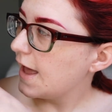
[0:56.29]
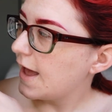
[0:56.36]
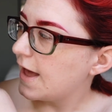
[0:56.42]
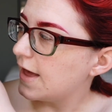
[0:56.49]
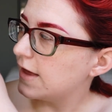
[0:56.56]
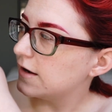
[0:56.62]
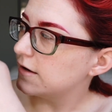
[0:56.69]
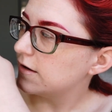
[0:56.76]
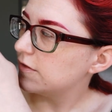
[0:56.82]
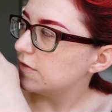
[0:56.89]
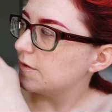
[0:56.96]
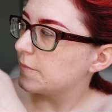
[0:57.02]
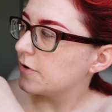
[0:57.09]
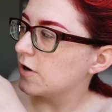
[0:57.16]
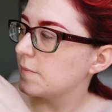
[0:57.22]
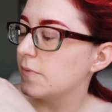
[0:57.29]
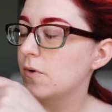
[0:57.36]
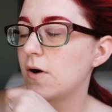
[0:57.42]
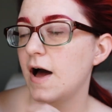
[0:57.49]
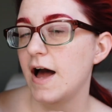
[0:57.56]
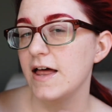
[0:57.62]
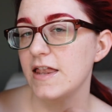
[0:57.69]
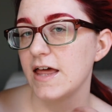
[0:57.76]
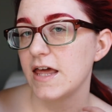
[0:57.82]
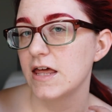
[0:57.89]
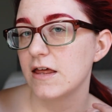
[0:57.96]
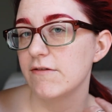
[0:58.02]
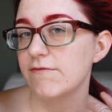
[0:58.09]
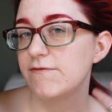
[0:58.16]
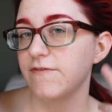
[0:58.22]
and the purple. I
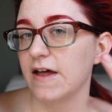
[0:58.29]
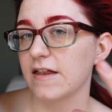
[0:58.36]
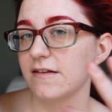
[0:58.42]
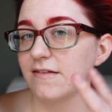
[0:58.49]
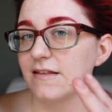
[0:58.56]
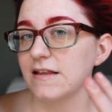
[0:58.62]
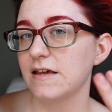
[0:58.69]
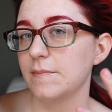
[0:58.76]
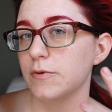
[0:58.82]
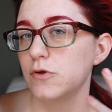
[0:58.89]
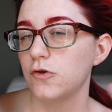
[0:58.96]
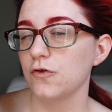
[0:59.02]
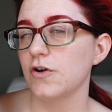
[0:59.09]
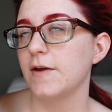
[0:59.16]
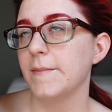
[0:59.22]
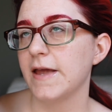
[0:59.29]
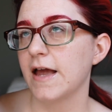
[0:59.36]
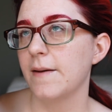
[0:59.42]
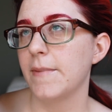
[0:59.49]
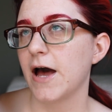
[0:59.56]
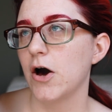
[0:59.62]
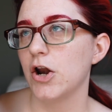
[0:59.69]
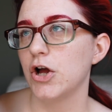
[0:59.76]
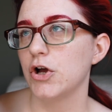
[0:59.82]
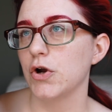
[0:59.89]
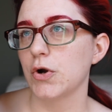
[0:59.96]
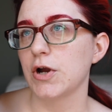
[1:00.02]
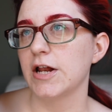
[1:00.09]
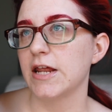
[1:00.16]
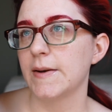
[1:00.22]
fell asleep dreaming about a
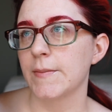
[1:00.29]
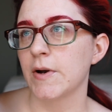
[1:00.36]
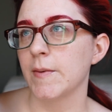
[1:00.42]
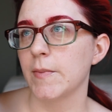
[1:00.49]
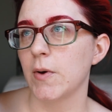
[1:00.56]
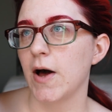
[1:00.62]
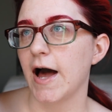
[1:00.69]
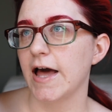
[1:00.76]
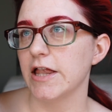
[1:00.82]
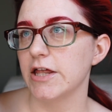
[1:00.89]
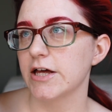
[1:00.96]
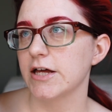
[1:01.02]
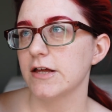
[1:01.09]
green and purple eye look,